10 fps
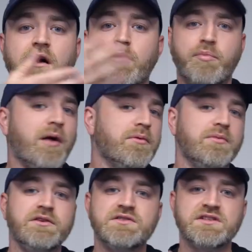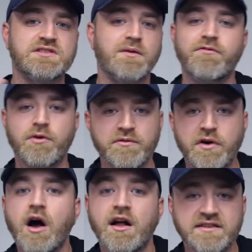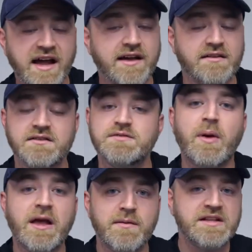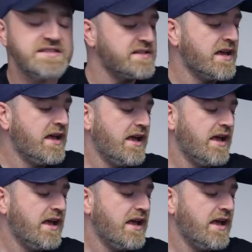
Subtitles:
You're probably using some form of contactless payments,